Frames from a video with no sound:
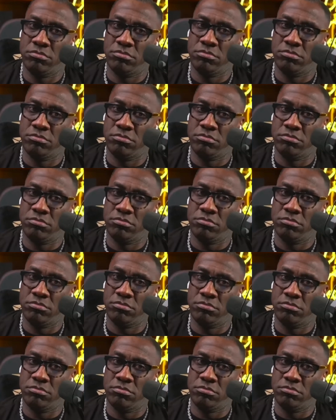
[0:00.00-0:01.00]

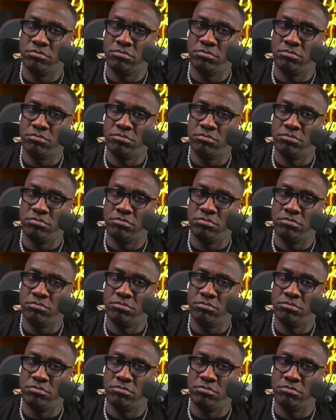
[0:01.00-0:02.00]

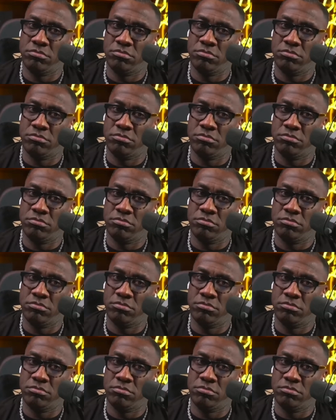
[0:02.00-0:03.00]

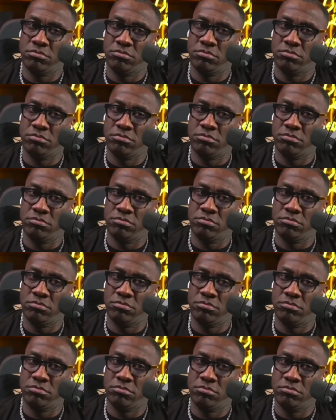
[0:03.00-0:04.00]

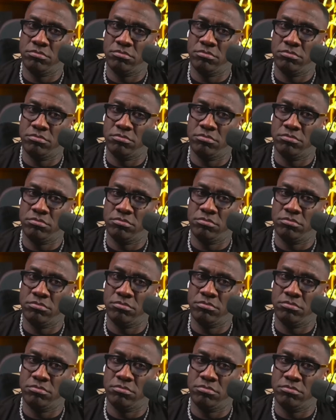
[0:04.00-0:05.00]

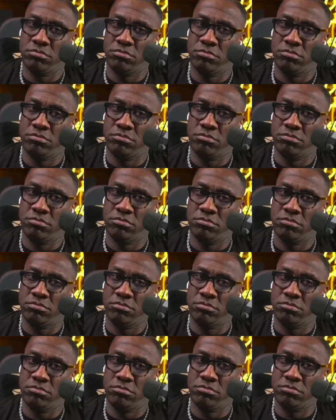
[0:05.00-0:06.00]

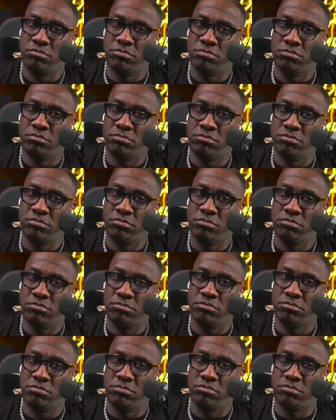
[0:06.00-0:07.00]

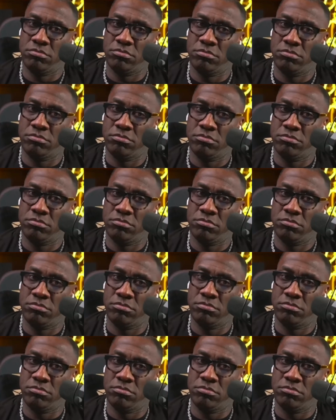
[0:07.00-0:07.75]
(not speaking)